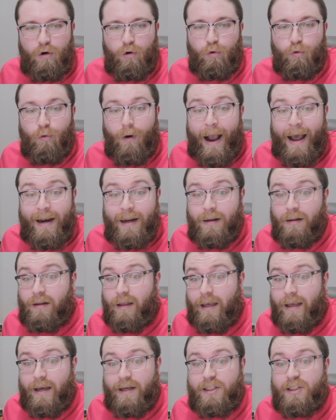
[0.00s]

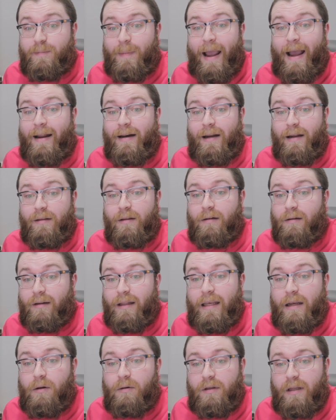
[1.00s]
radically expanding the
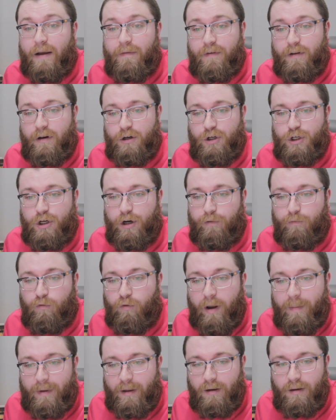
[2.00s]
legal definition of
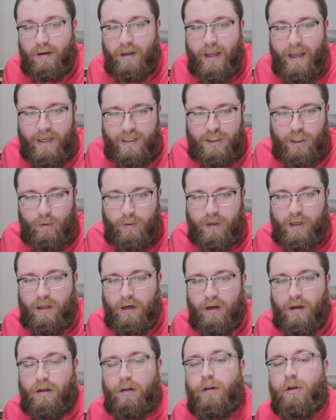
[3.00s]
women so it can
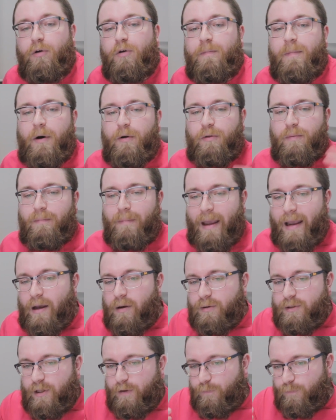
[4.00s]
include both
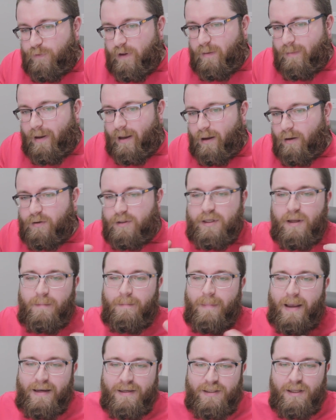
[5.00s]
males and females
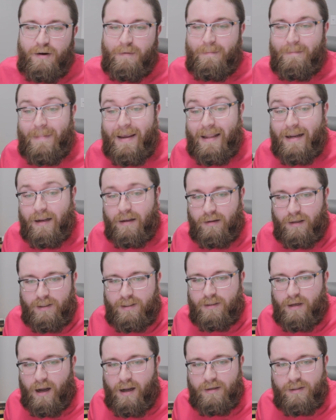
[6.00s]
makes it a meaningless
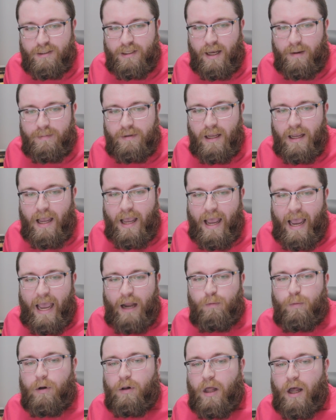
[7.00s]
concept
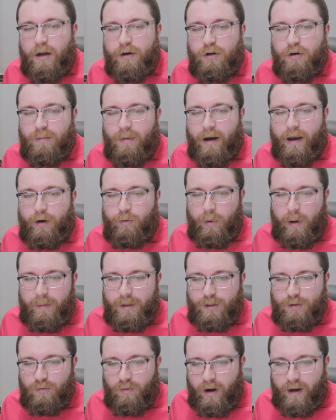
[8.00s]
and will undermine
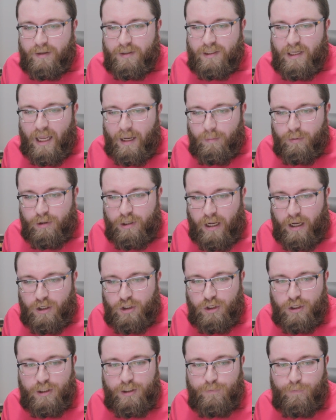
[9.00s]
women's rights and
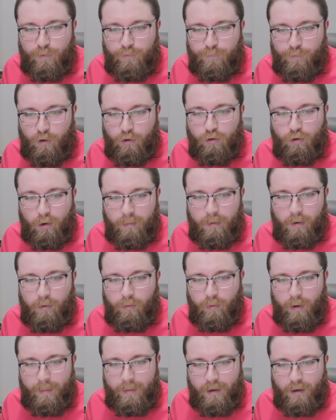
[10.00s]
protections for vulnerable
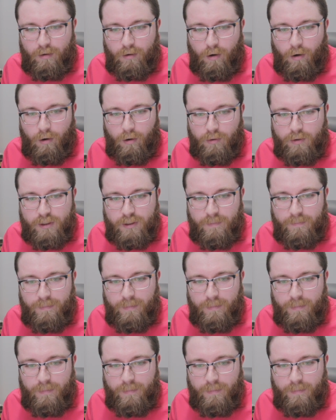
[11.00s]
women and girls.